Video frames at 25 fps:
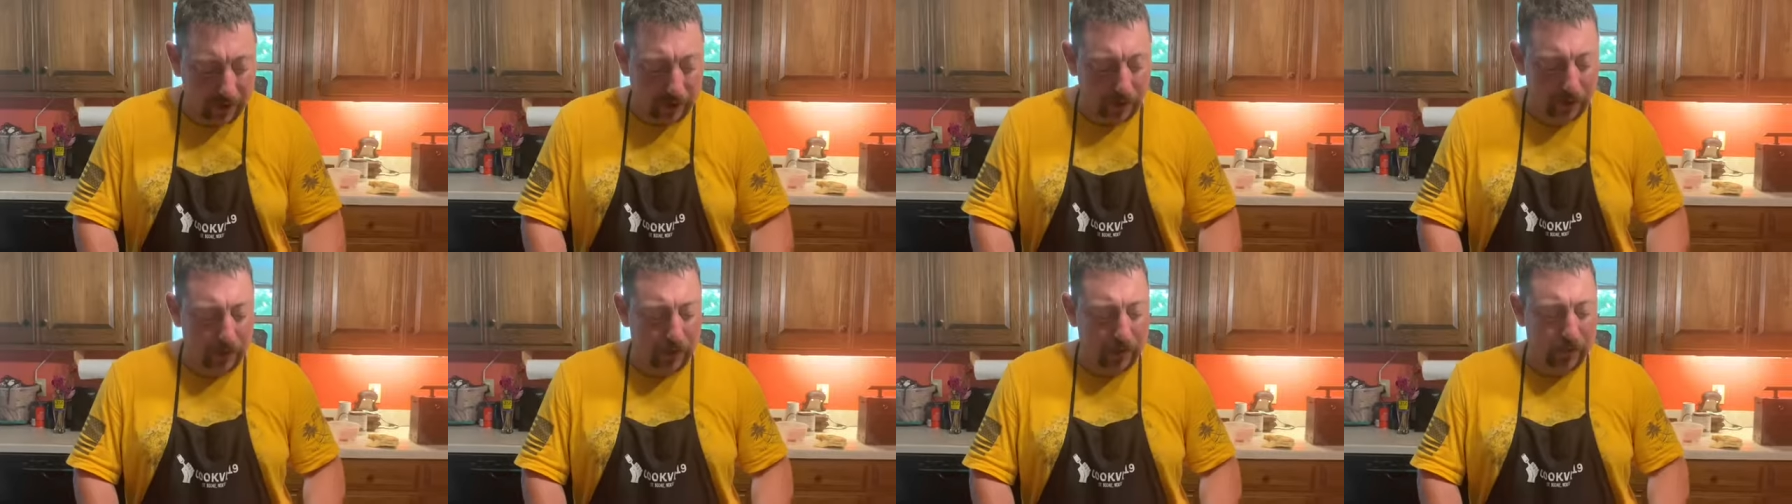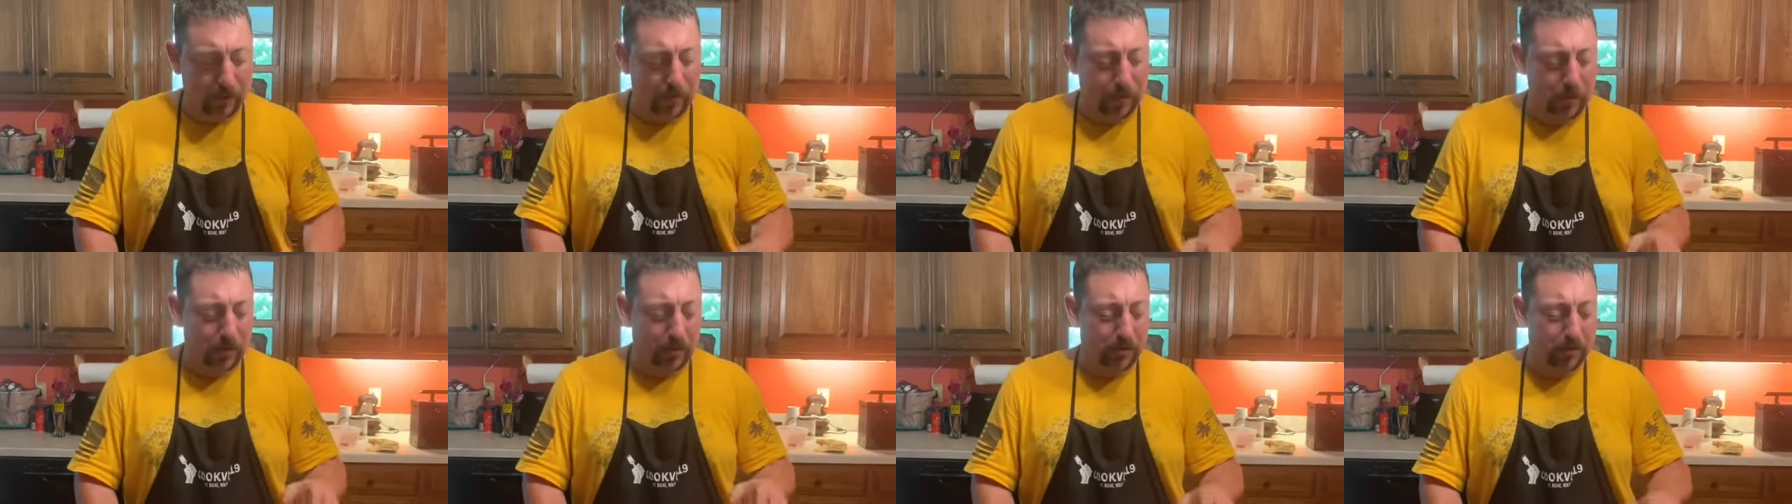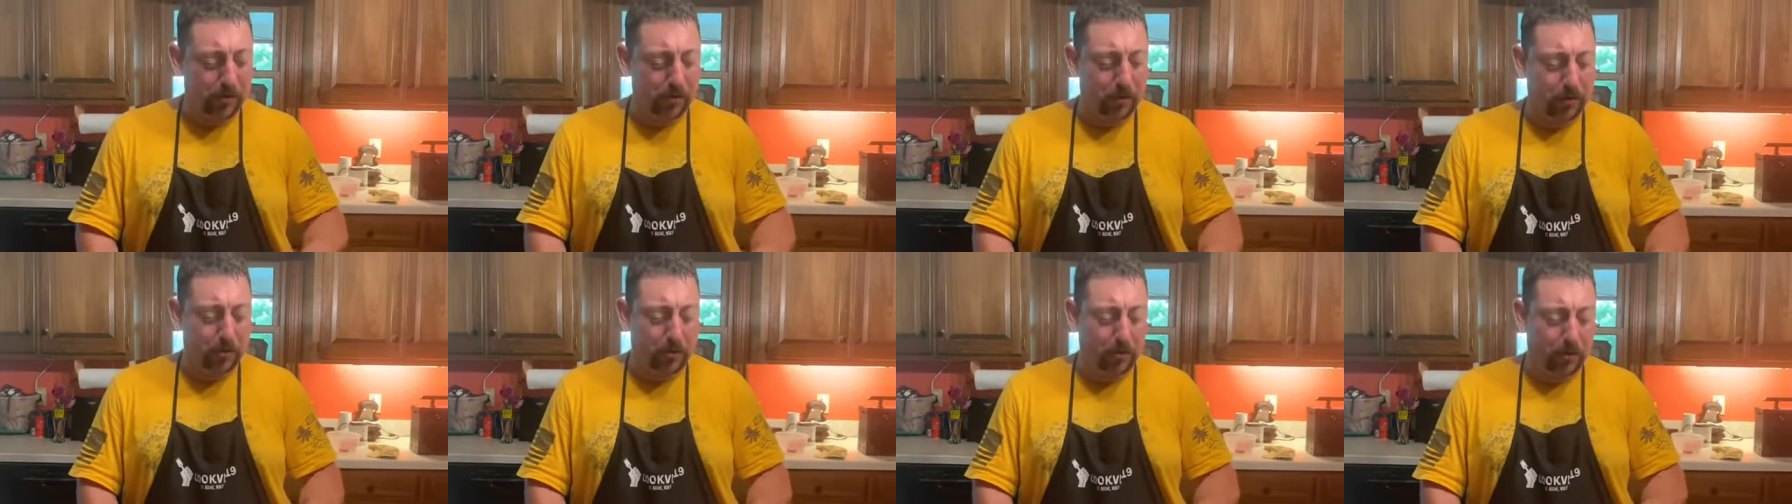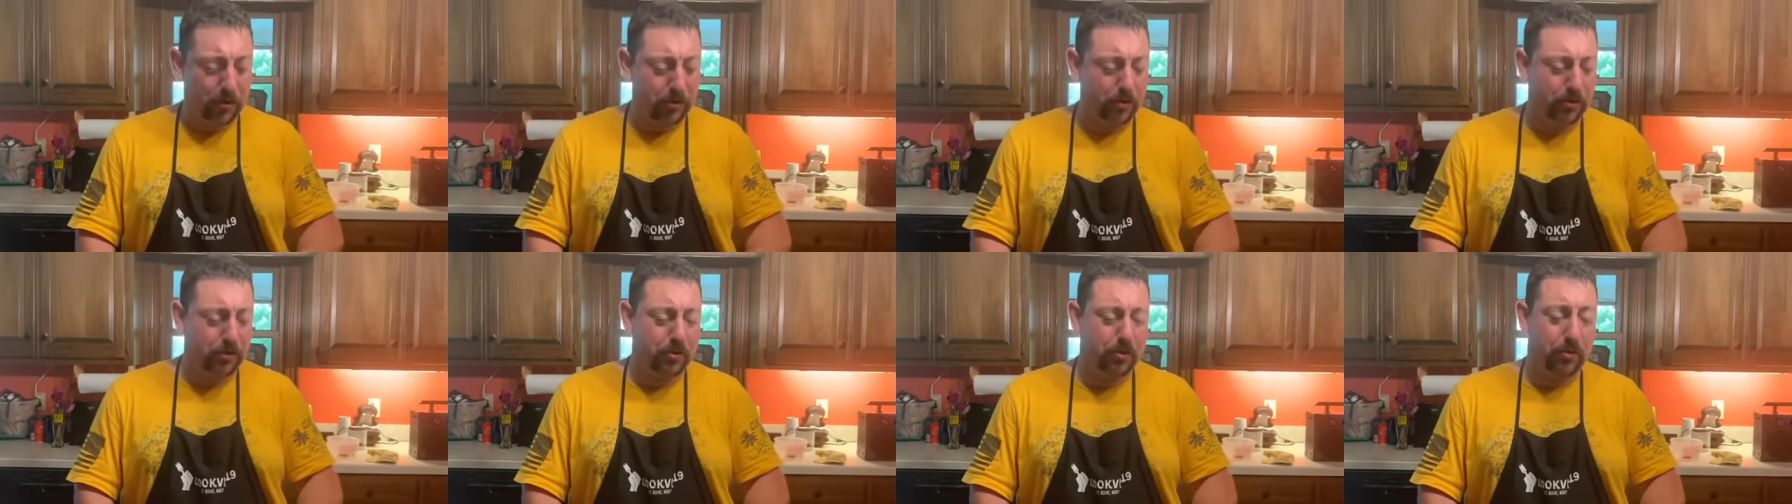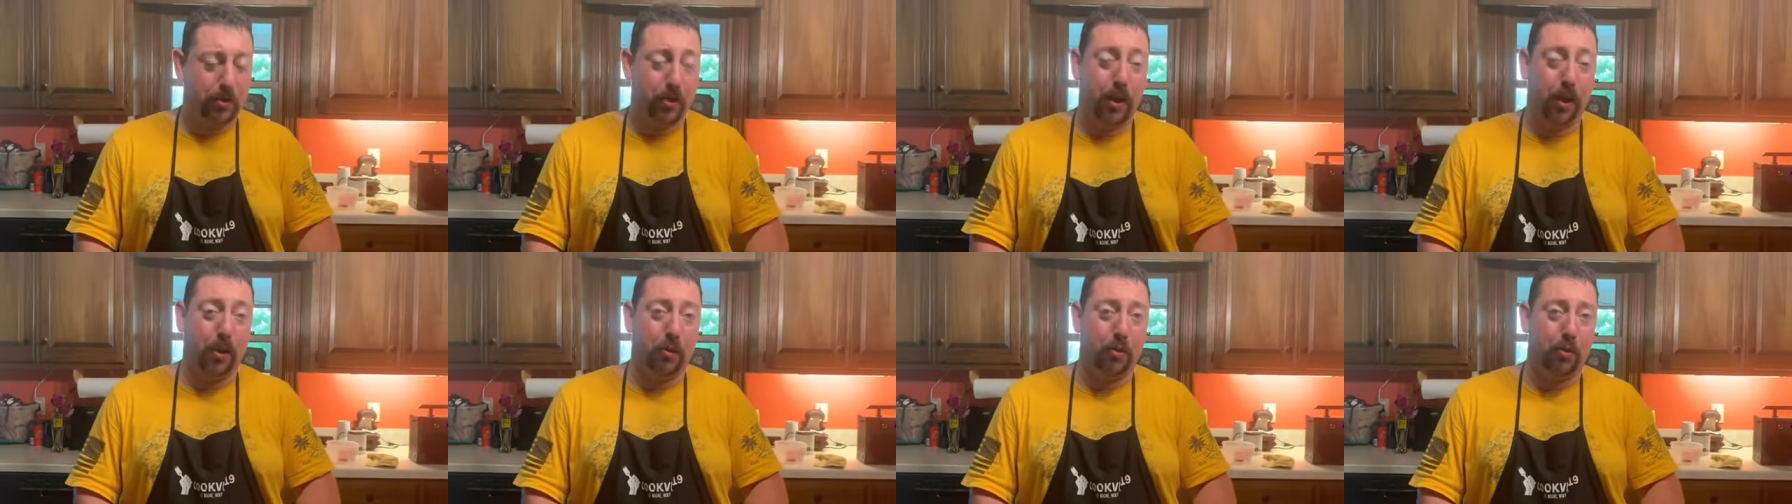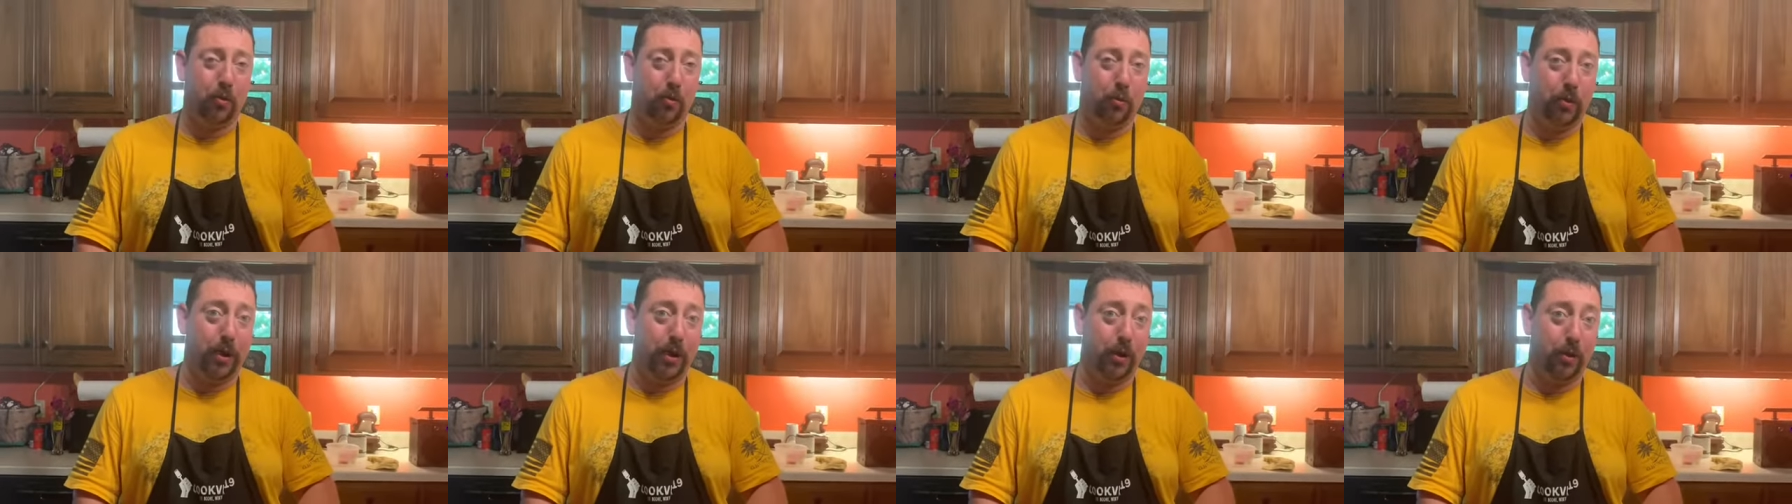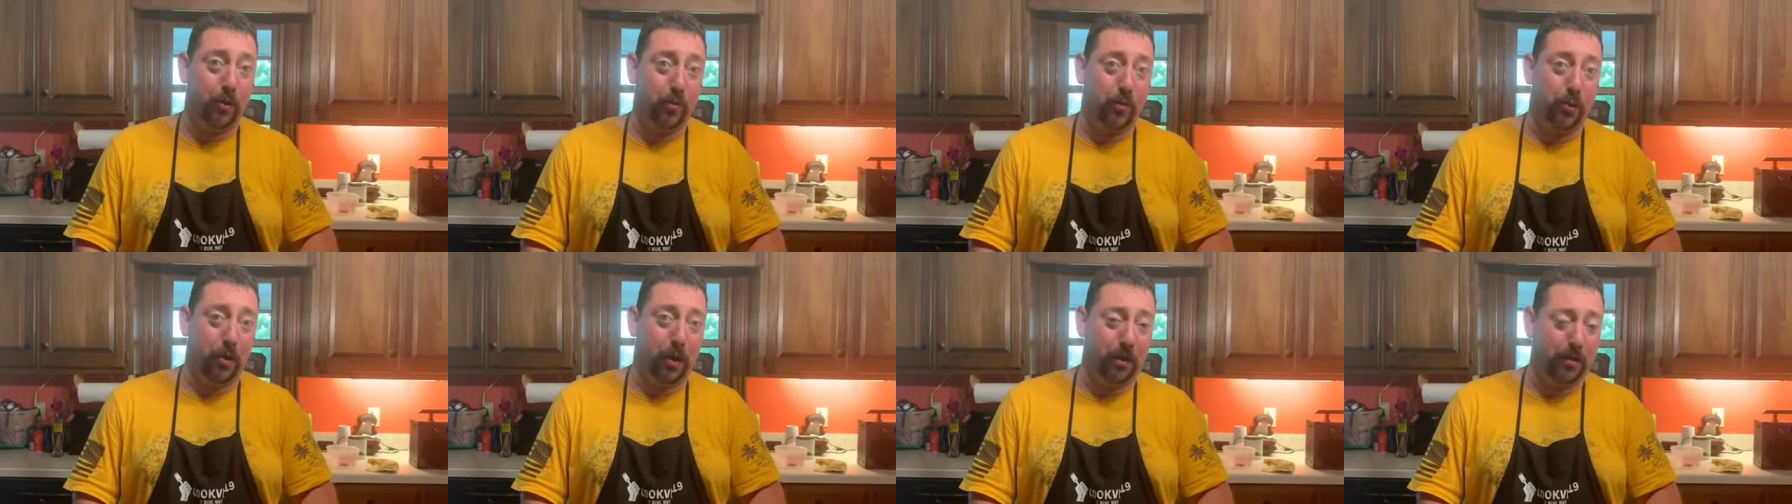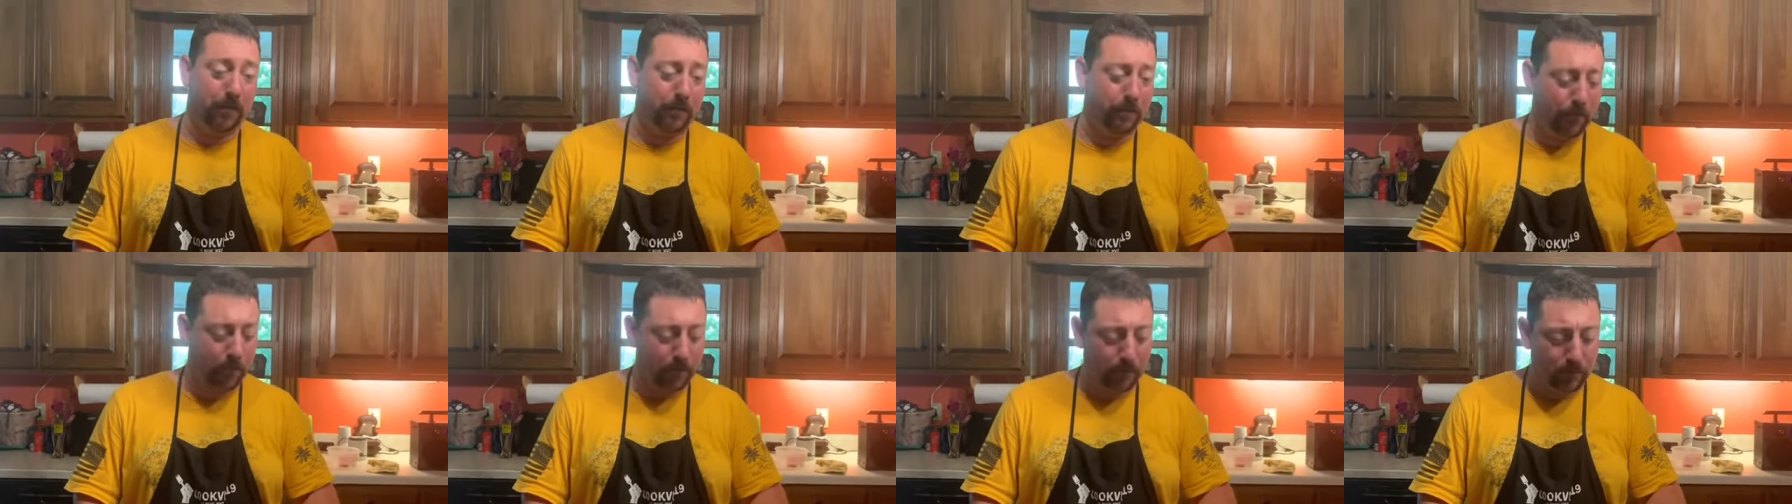this this this is the other weird one.